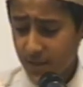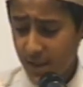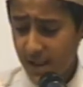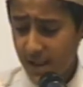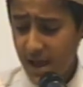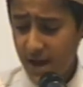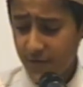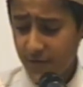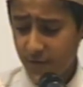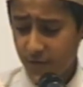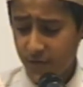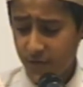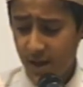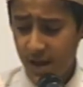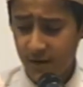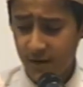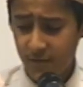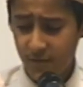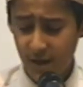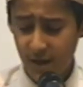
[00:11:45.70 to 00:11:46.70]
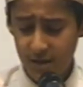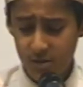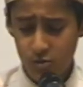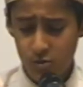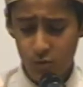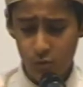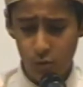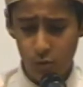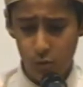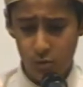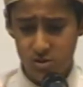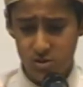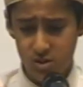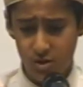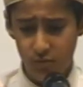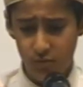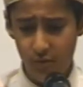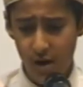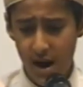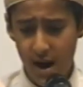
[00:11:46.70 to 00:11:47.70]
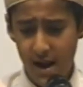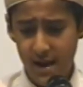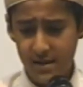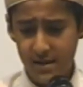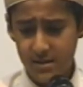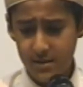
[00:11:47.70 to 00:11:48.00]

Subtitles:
flank fled towards the right.